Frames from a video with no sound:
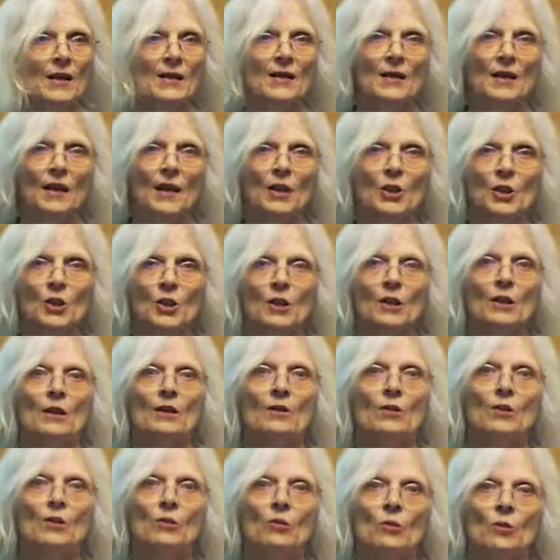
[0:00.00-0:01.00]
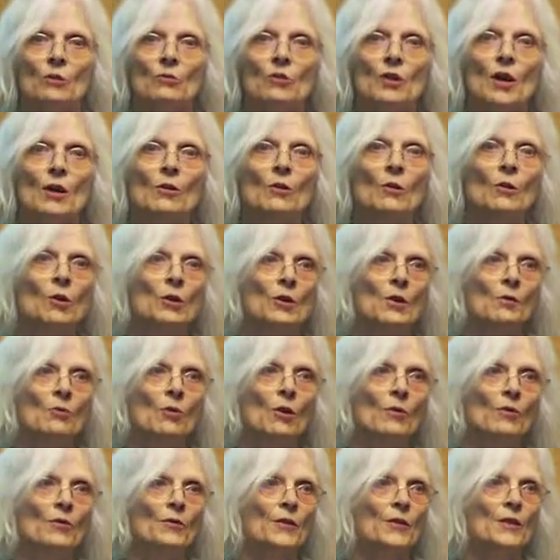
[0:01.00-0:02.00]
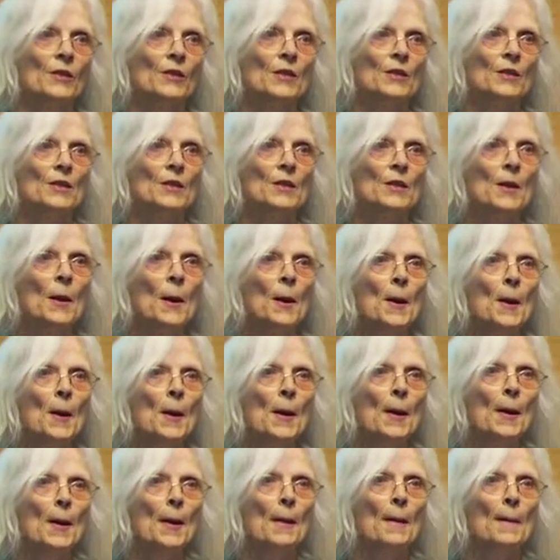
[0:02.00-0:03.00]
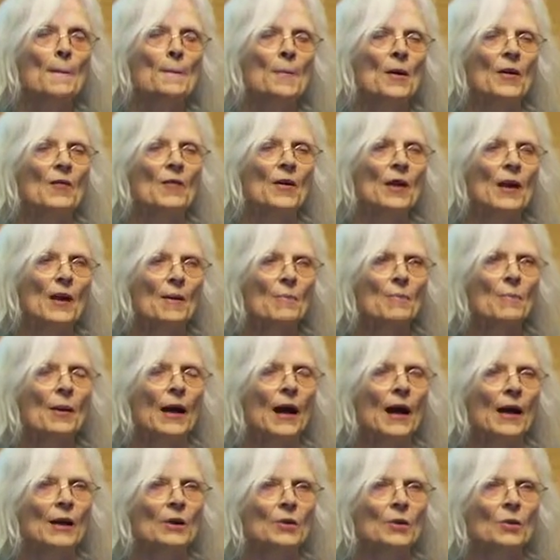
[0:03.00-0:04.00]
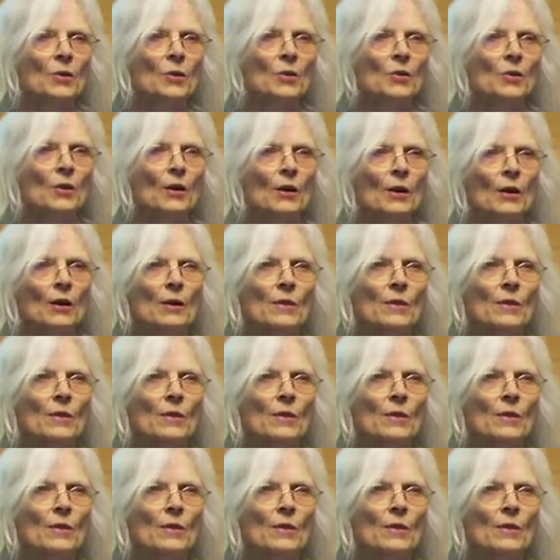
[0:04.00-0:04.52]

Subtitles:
isolation and sort of general loss of confidence and the impact on